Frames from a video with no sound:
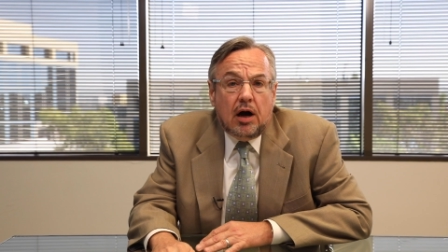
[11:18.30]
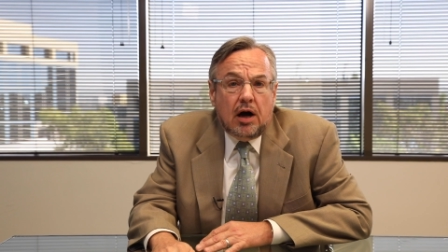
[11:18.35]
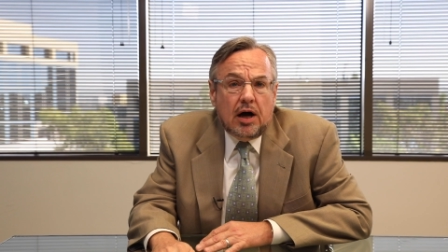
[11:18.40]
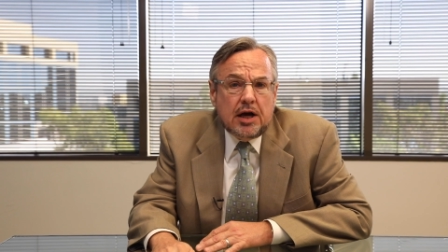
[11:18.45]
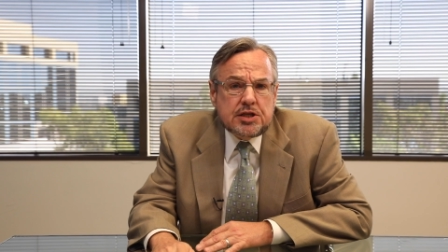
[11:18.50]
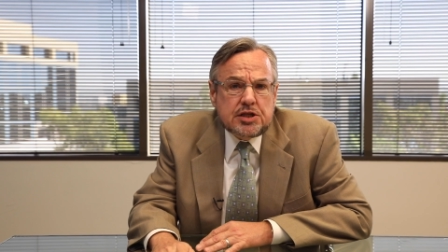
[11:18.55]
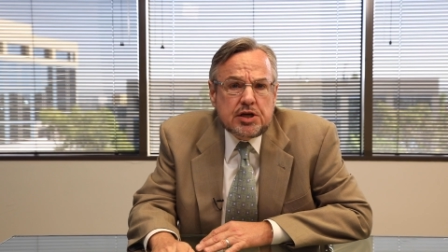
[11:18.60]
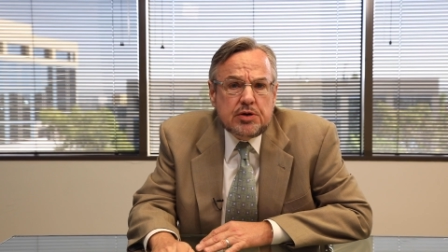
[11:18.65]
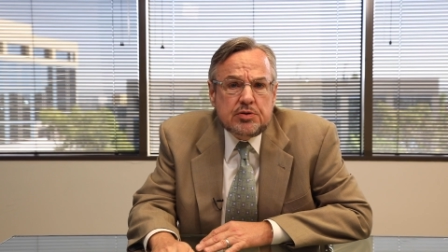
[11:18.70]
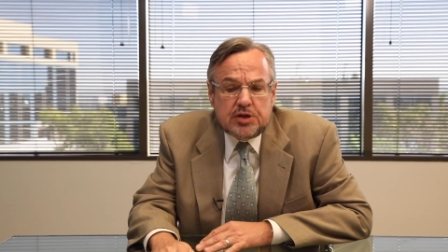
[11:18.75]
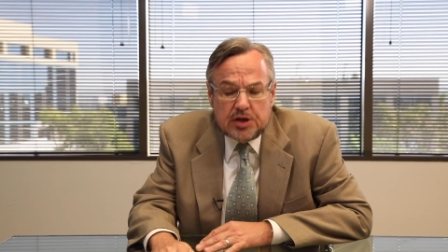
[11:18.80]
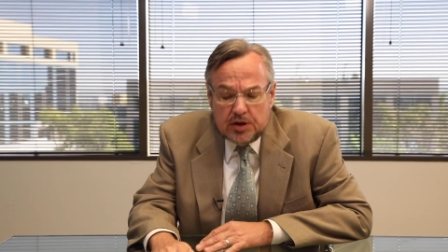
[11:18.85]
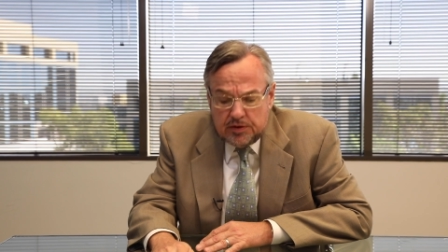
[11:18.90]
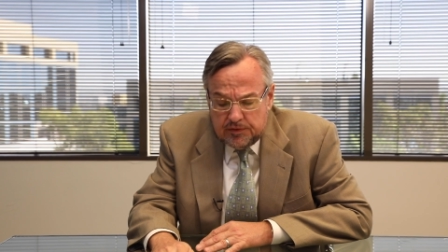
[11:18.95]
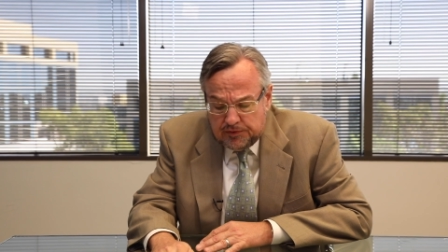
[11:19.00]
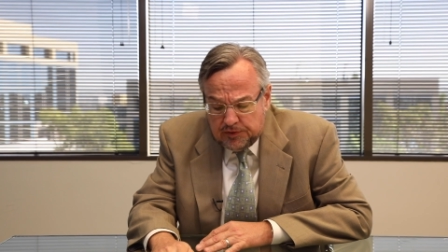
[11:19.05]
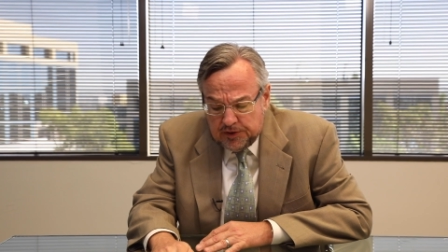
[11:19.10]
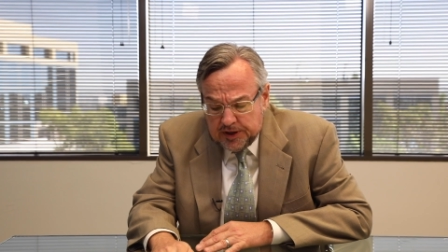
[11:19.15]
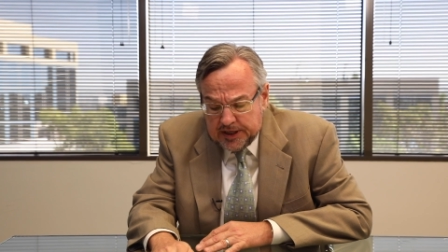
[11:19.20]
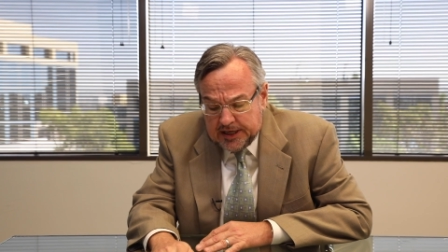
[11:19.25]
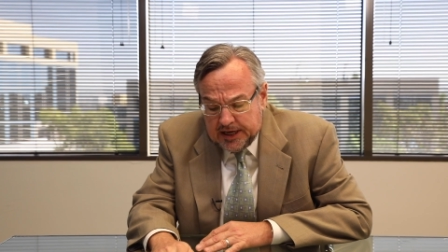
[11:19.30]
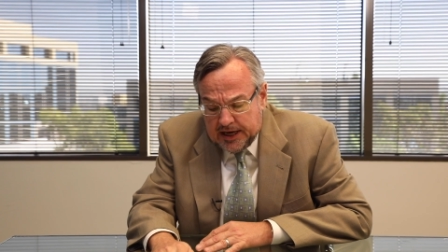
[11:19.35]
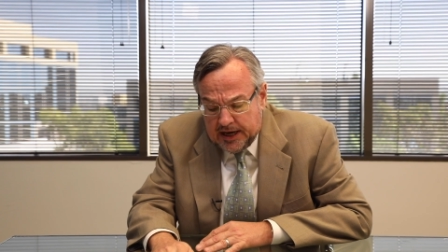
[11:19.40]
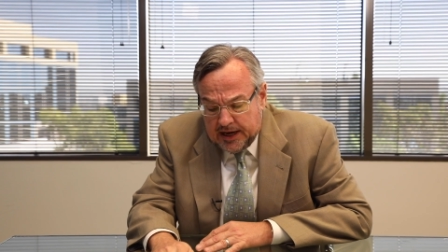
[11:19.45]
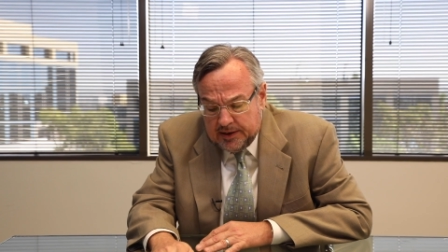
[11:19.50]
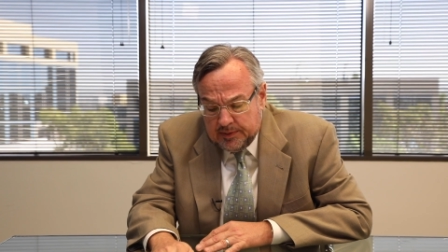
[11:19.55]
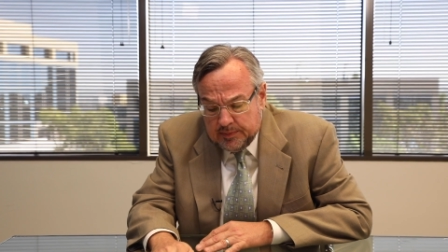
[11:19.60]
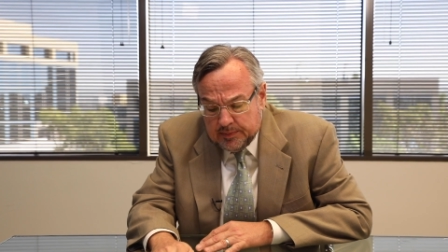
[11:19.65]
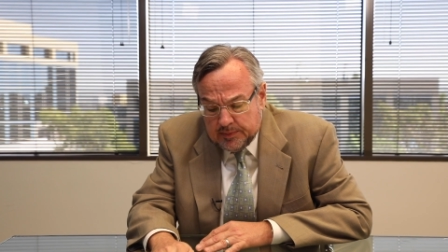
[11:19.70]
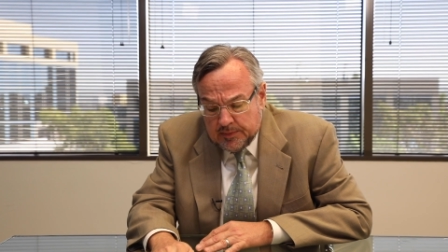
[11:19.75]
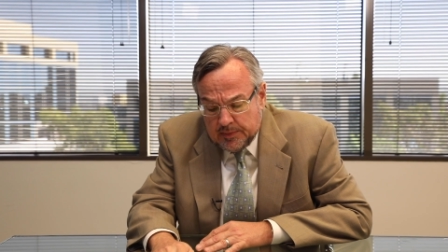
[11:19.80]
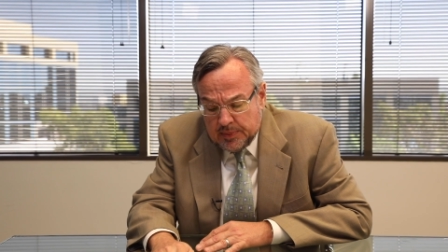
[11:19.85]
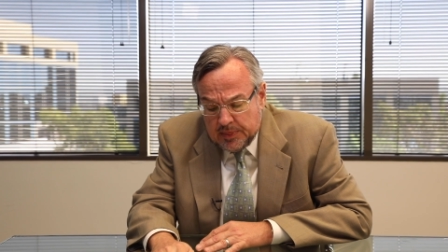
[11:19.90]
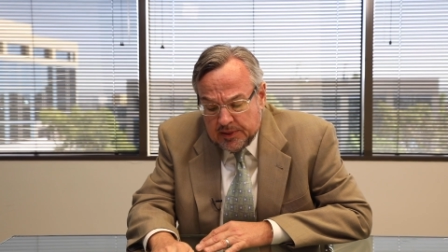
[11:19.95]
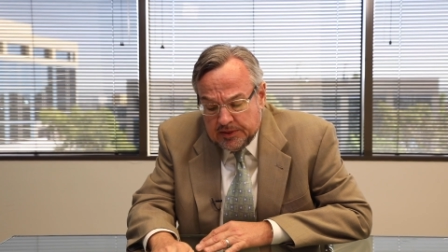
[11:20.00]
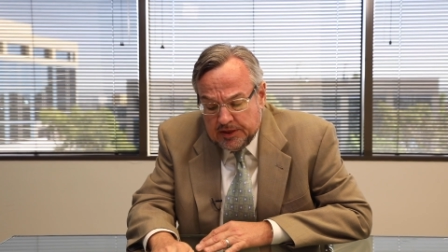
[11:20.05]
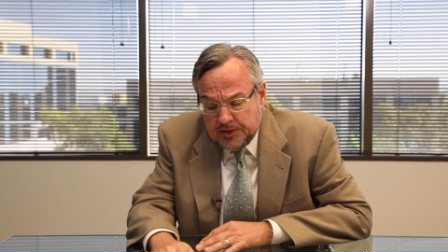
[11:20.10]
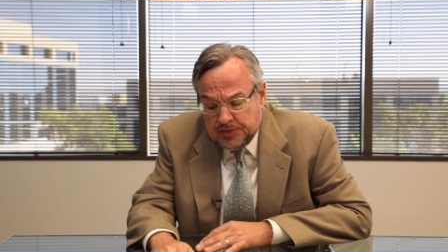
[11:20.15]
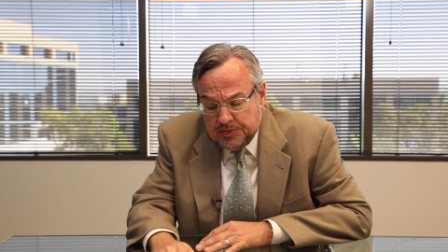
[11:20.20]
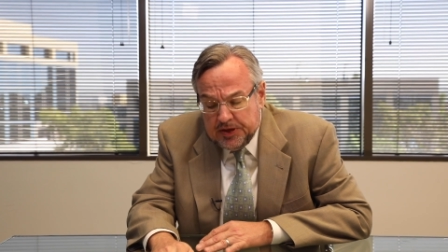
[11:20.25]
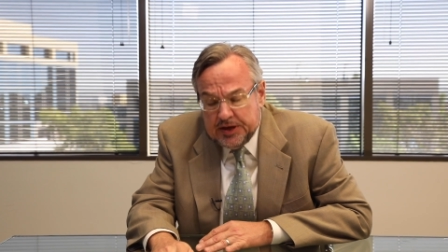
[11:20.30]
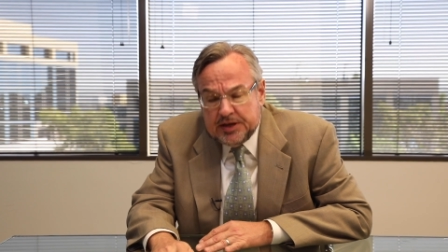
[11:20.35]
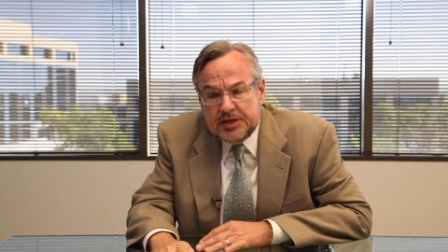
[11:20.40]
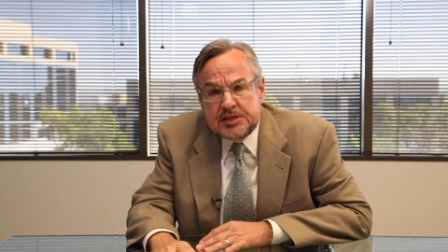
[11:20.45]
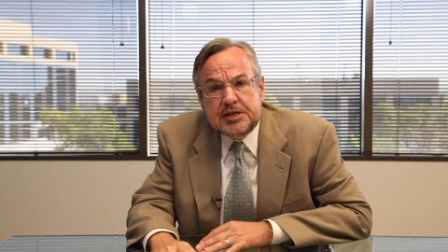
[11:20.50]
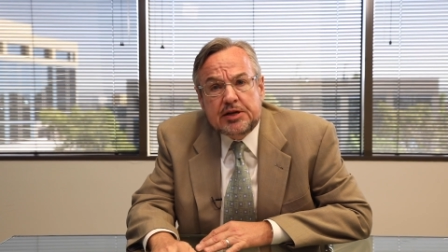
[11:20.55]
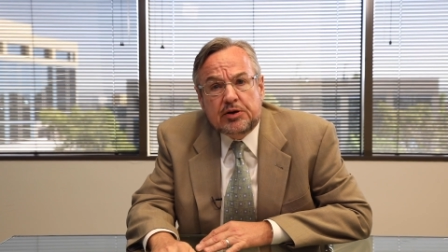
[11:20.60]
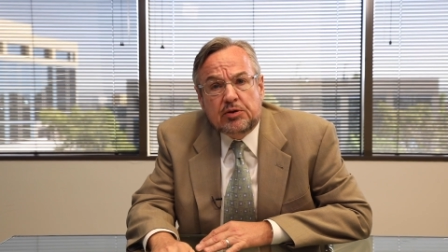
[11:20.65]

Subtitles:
Also, don't forget the things